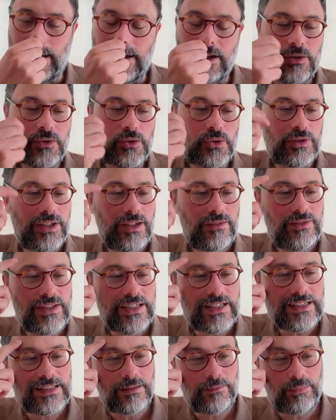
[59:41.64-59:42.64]
I also give
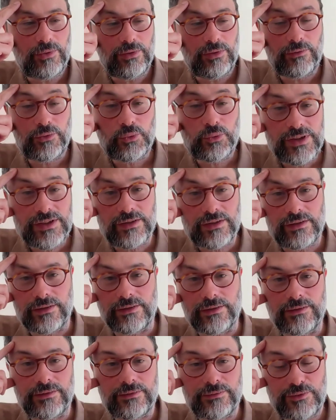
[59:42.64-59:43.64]
the example of
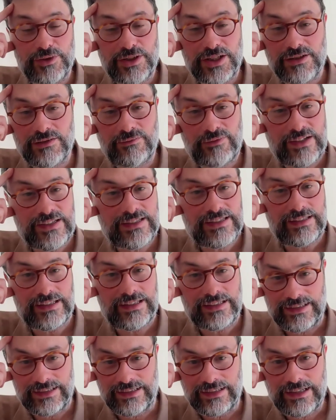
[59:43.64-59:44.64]
Switzerland, which is a
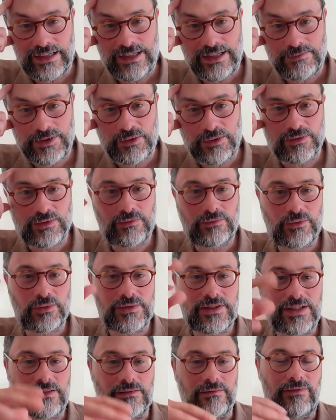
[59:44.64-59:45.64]
fascinating case because, of
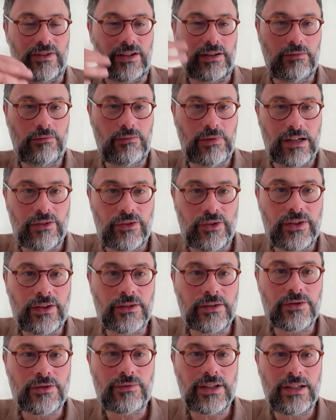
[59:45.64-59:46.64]
course, it's a very wealthy
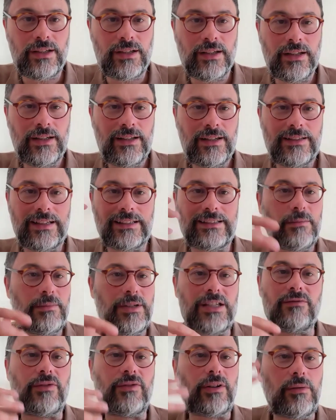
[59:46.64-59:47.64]
country that
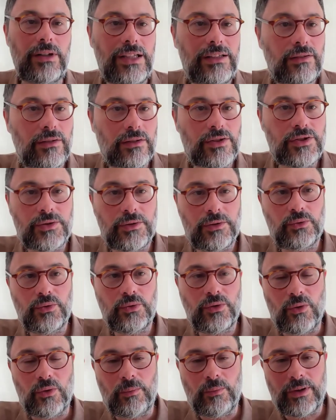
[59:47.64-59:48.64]
emits very little
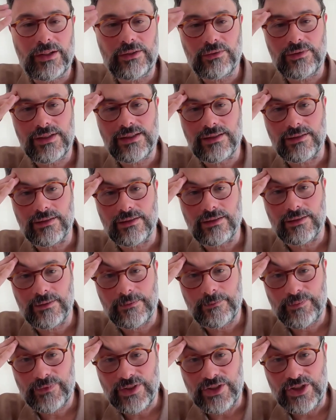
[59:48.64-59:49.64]
CO2 compared to its
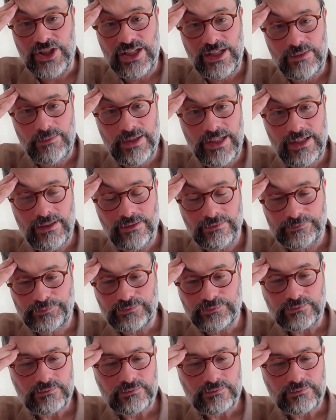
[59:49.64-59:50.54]
GDP.